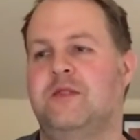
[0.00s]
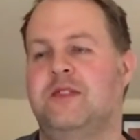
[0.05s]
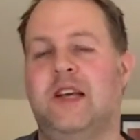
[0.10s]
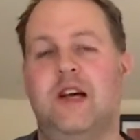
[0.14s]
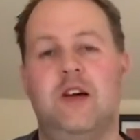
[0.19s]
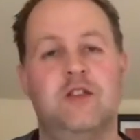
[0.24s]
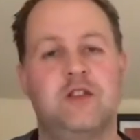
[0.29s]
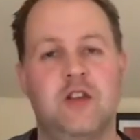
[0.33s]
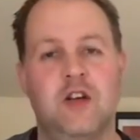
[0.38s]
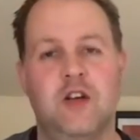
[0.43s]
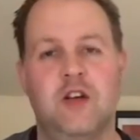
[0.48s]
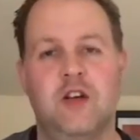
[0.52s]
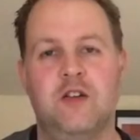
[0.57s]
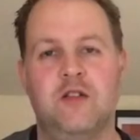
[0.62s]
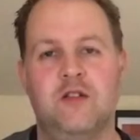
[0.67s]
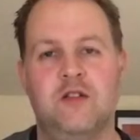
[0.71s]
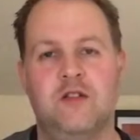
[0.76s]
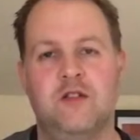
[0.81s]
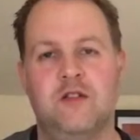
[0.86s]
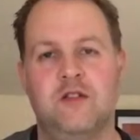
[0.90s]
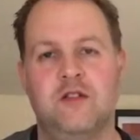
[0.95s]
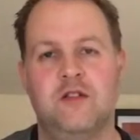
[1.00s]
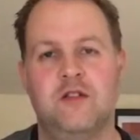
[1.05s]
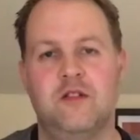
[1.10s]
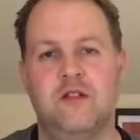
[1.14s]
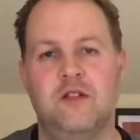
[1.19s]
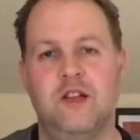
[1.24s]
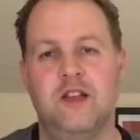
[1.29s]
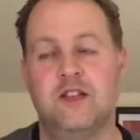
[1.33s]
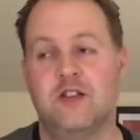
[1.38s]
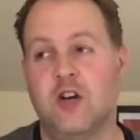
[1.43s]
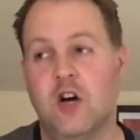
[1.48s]
tells her,
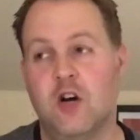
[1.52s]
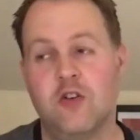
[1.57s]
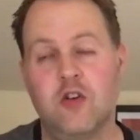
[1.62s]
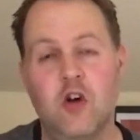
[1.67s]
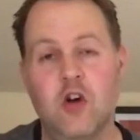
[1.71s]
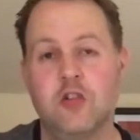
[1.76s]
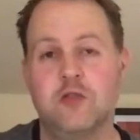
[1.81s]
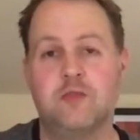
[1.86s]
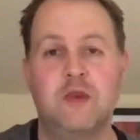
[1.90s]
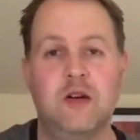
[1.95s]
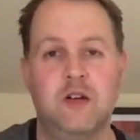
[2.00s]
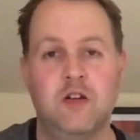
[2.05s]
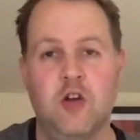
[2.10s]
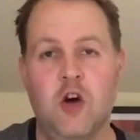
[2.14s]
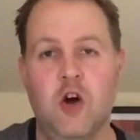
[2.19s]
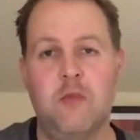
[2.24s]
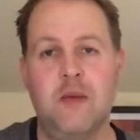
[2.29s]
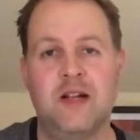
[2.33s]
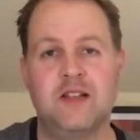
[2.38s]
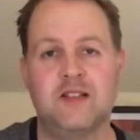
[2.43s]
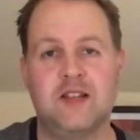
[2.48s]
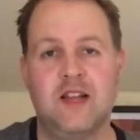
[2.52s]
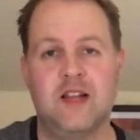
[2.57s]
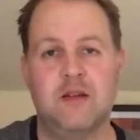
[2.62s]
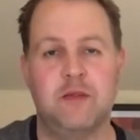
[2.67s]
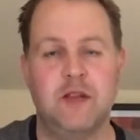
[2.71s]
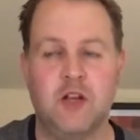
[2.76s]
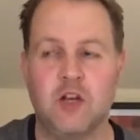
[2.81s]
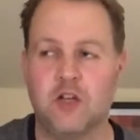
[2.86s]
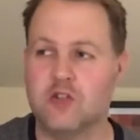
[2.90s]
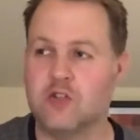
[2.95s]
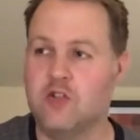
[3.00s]
it's called no man's land
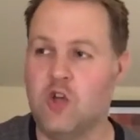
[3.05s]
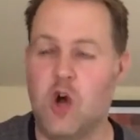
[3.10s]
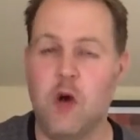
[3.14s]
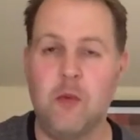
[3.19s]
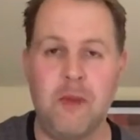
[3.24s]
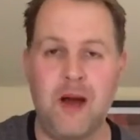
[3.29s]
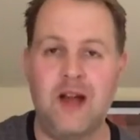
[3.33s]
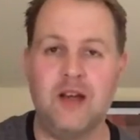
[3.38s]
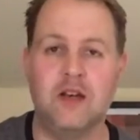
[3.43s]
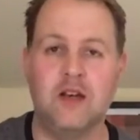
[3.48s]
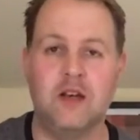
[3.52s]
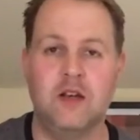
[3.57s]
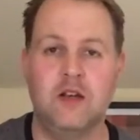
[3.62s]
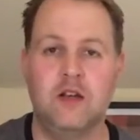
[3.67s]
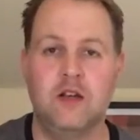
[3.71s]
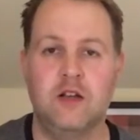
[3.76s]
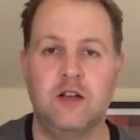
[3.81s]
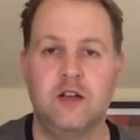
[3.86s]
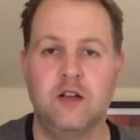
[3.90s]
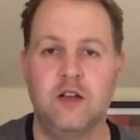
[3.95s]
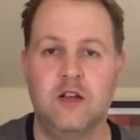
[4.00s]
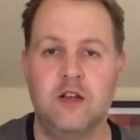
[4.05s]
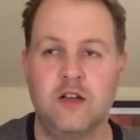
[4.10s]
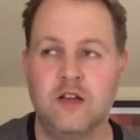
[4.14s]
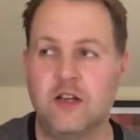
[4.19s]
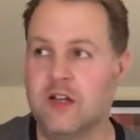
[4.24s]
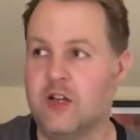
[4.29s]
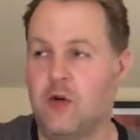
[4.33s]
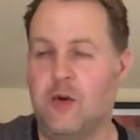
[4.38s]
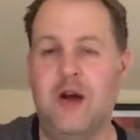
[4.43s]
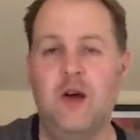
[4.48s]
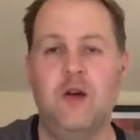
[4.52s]
because no man
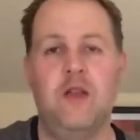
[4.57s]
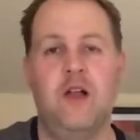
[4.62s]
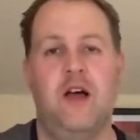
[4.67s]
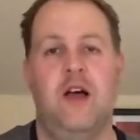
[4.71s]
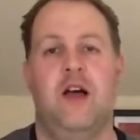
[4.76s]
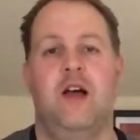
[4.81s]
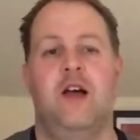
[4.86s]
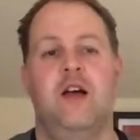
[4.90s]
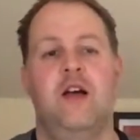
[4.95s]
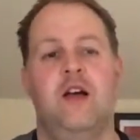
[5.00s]
can go out there.